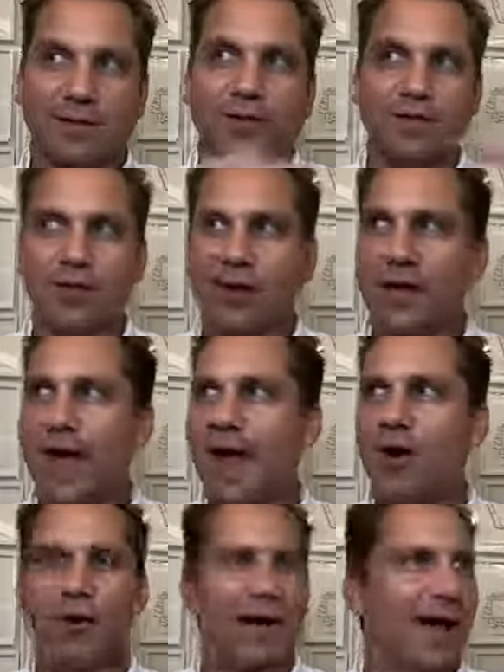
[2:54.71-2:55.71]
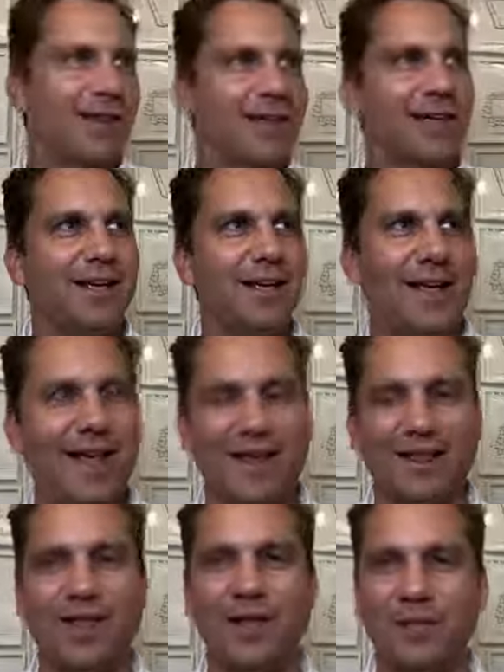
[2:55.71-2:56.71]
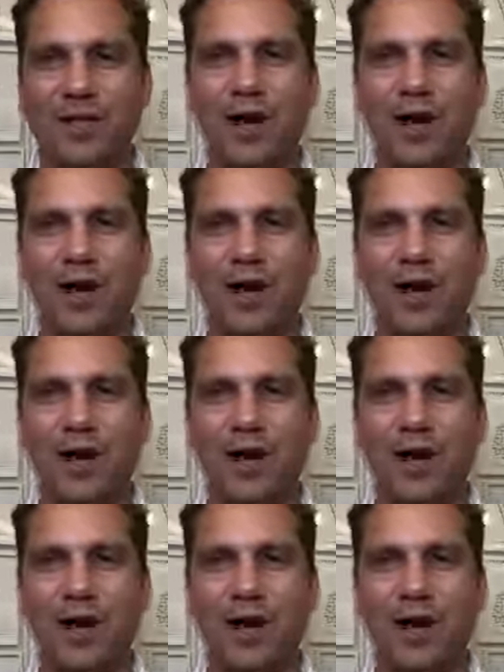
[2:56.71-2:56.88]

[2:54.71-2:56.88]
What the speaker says: just looking out at the empty